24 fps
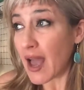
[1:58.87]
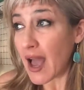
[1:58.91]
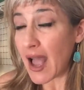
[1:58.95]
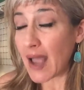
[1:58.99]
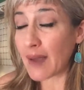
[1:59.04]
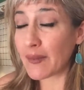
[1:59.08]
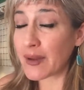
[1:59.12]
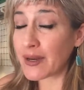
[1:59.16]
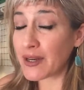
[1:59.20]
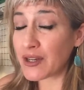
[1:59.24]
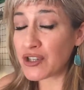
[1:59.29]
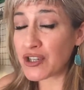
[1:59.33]

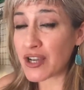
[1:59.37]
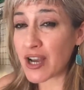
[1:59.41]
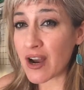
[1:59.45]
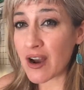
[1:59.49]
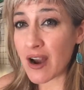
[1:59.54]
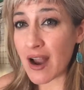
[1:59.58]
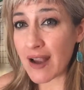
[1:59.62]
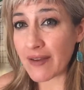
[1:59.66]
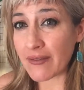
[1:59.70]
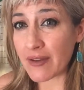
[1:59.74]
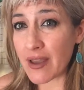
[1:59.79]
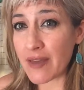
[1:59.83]
I'm going to
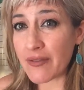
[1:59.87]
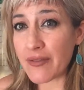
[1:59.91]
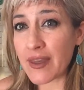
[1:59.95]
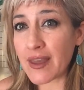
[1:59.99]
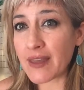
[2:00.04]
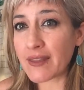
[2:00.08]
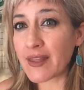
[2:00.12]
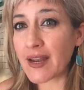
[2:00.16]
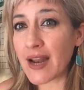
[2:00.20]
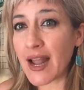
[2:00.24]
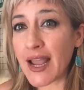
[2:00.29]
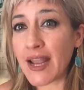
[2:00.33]
share
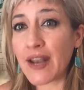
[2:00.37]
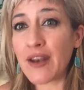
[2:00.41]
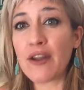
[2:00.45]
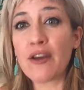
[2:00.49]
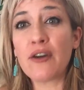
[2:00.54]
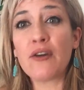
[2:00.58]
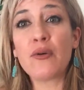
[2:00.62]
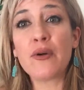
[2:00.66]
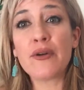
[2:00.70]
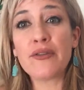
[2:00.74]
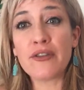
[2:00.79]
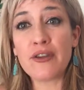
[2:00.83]
everything that I
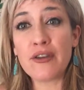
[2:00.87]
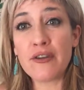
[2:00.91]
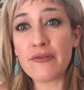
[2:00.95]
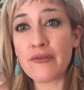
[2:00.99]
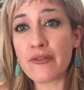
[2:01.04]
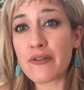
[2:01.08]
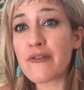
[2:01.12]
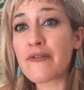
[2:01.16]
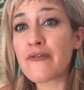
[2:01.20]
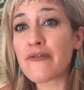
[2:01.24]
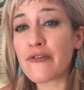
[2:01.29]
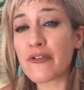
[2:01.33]
know with you
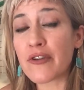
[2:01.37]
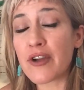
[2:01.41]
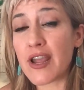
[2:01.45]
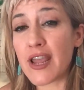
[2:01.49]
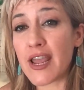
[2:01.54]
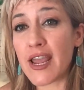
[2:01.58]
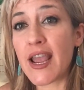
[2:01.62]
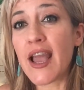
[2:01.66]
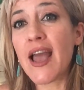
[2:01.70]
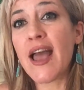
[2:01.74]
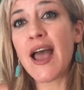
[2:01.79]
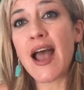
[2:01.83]
for
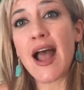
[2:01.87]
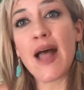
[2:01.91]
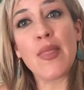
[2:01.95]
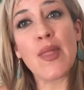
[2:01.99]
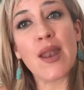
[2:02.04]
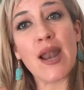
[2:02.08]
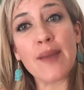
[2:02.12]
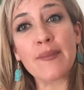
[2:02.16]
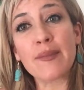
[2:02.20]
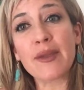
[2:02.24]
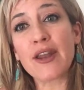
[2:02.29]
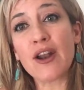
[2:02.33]
free, and
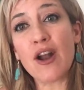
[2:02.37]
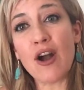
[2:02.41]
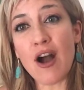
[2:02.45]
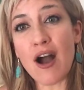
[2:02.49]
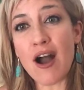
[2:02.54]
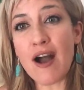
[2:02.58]
then I'm going to